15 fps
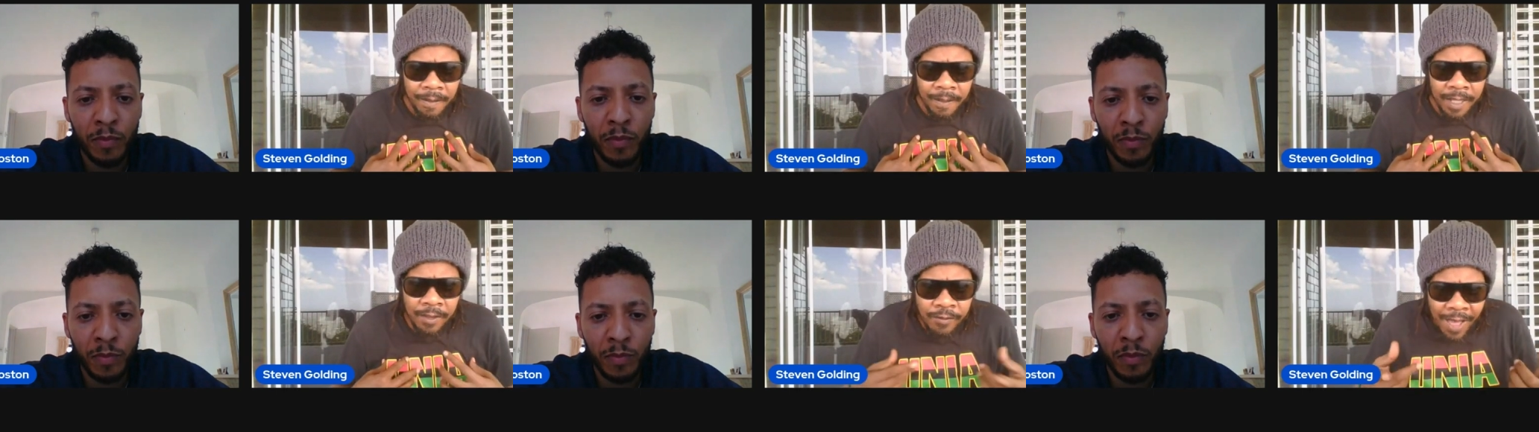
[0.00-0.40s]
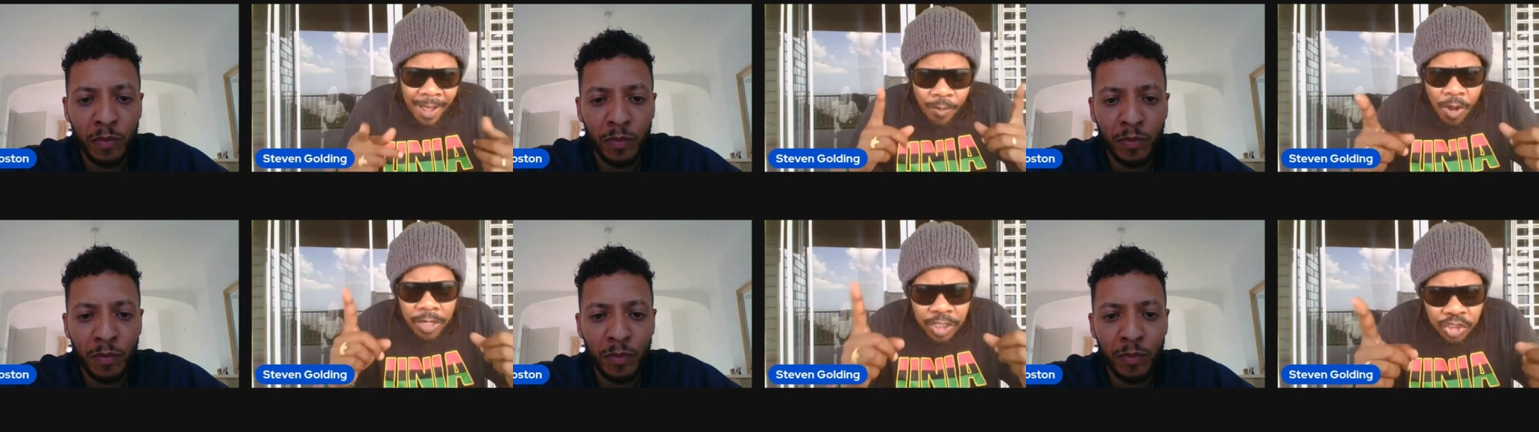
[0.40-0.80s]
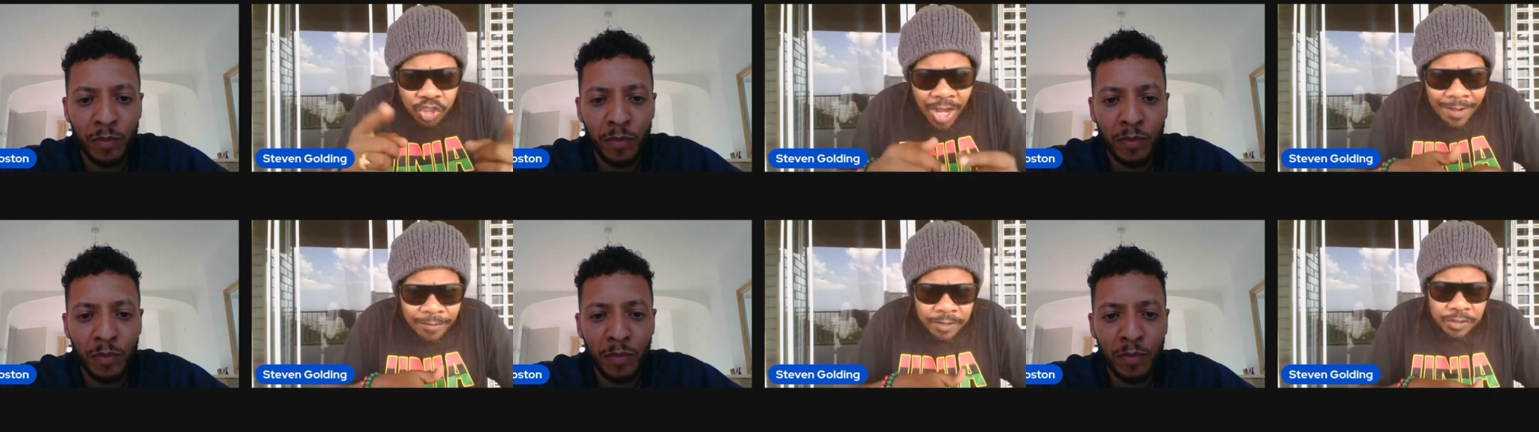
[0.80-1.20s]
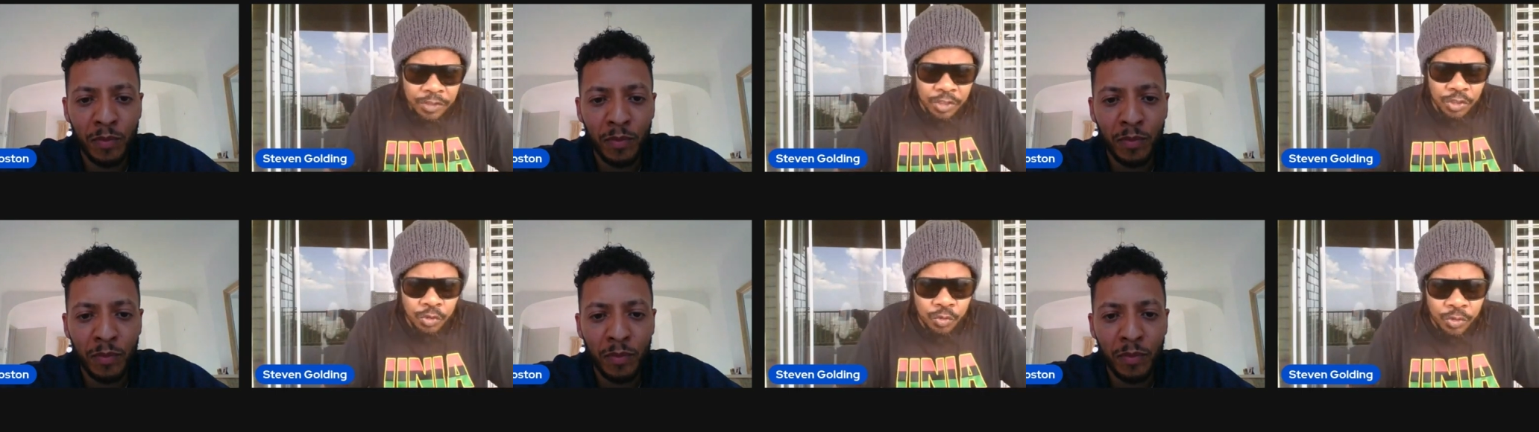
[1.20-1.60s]
Speaker 1: if I want to travel to
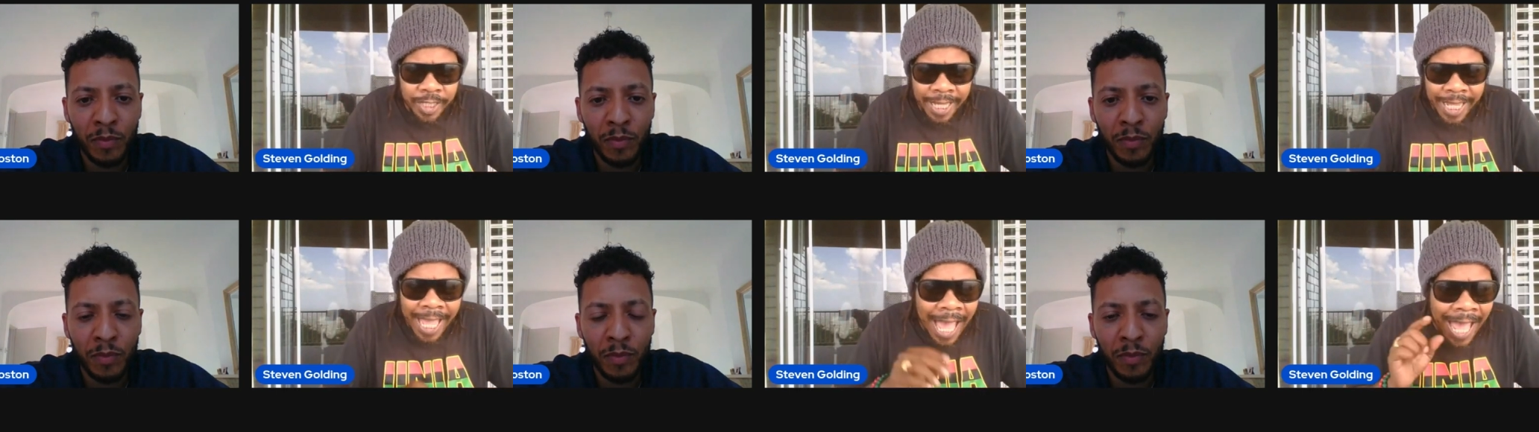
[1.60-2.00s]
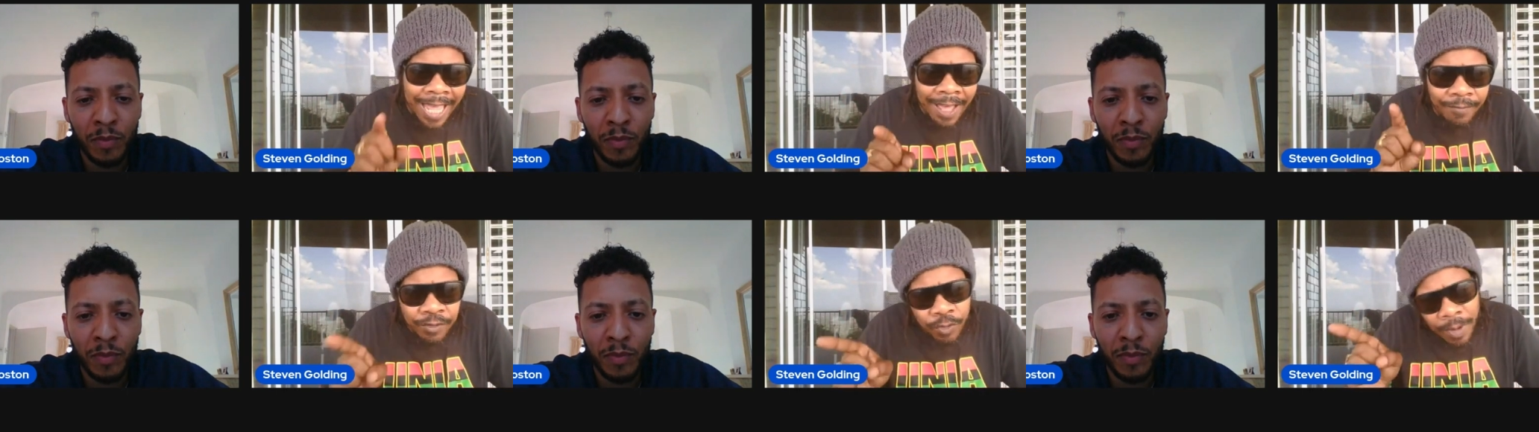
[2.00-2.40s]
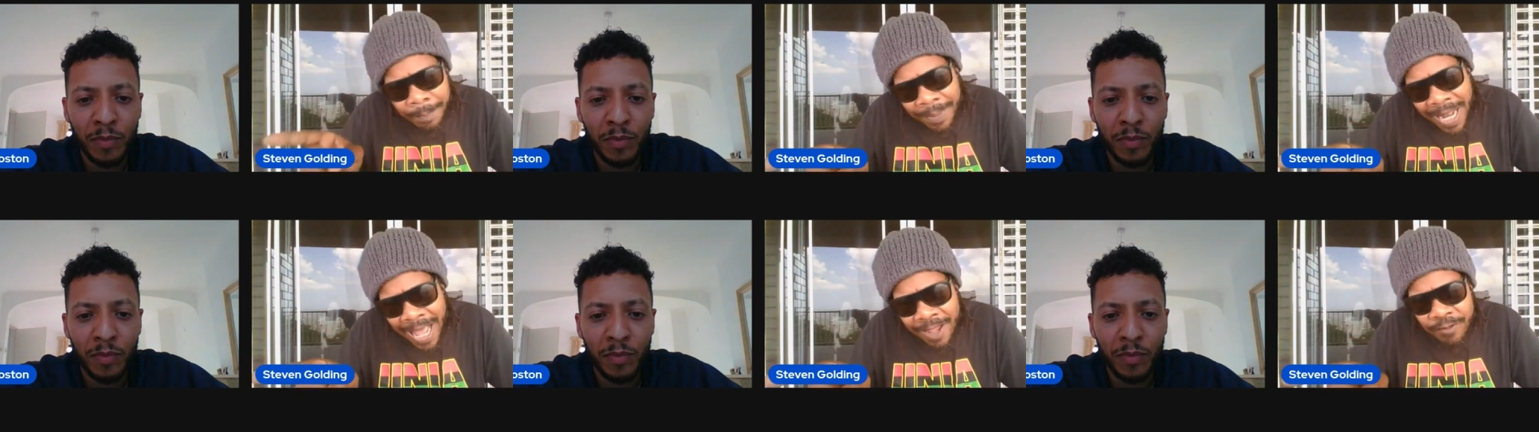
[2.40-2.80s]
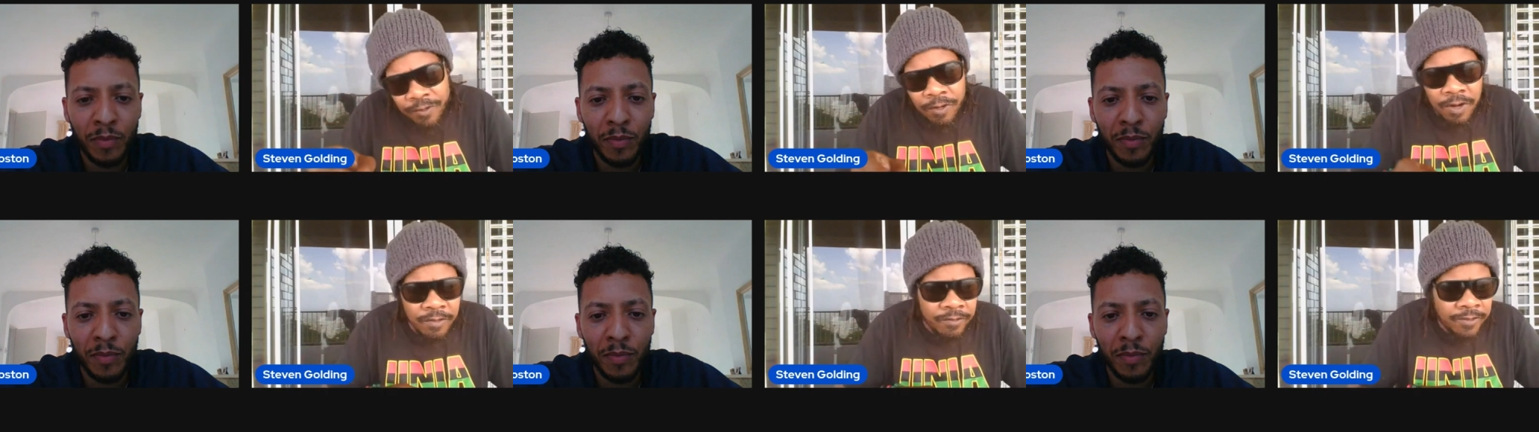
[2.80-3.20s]
the UK, I have to apply for
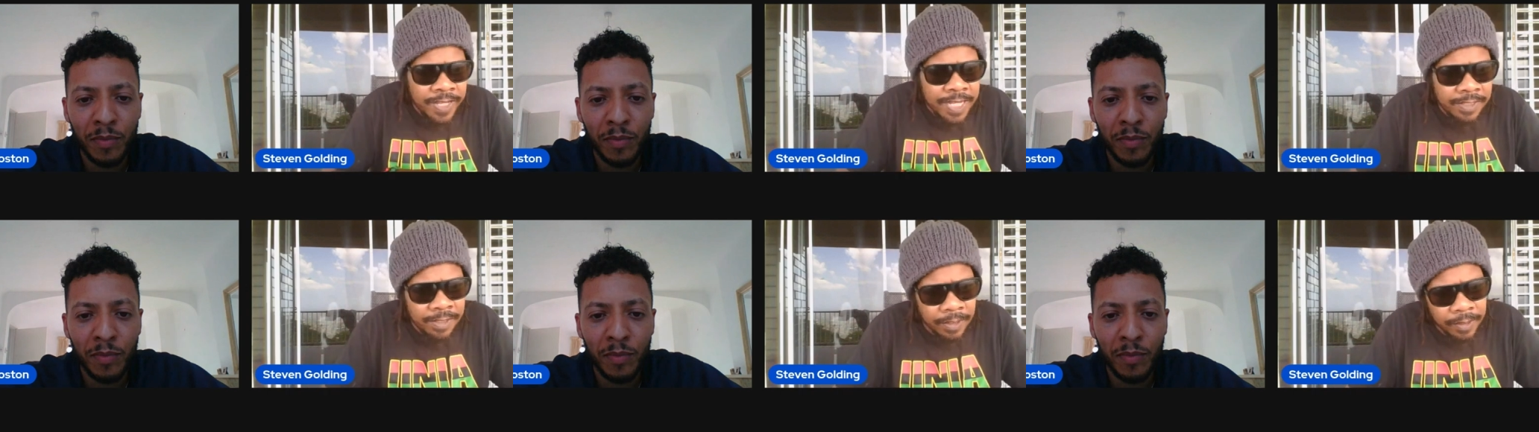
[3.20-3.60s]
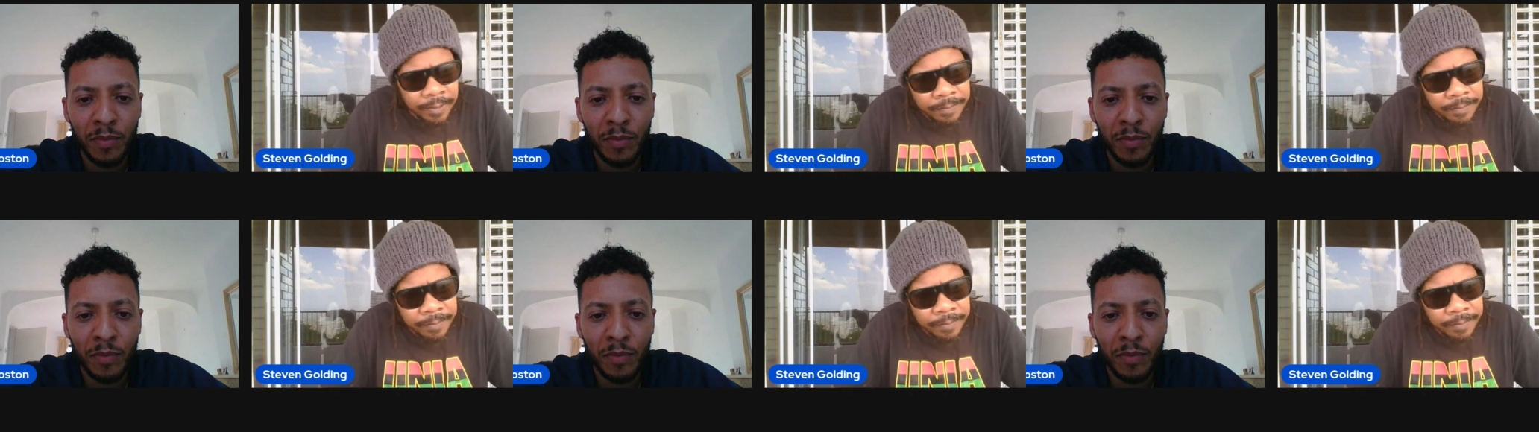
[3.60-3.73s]
a visa.